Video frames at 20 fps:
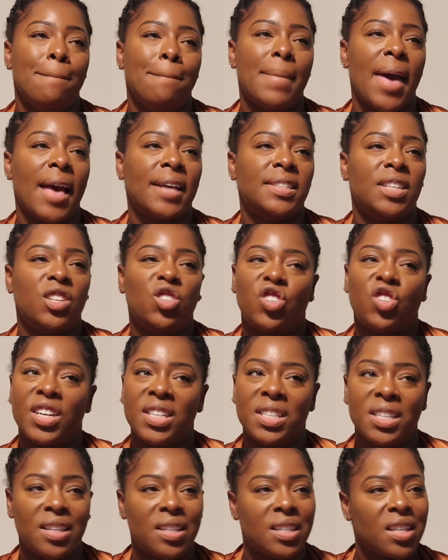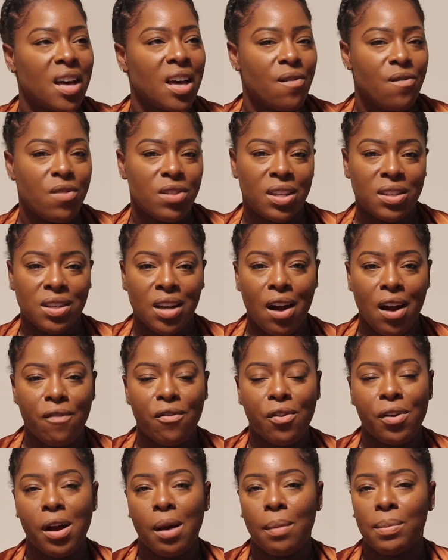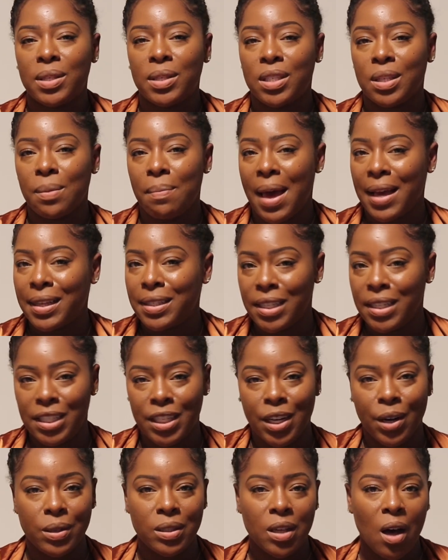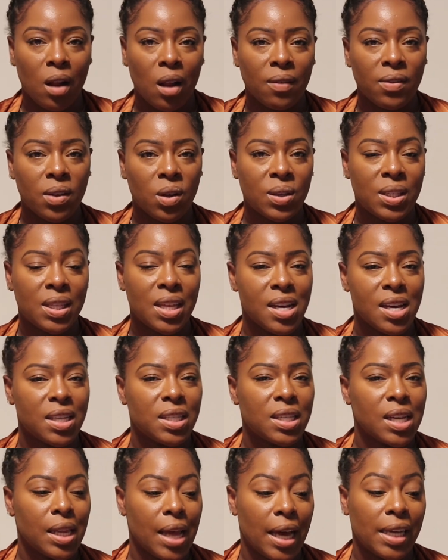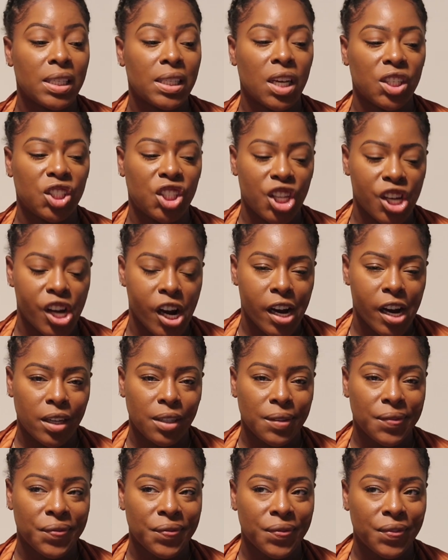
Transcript: maxi dresses, cover-ups, maxi skirts, all of those things to like touch the ground.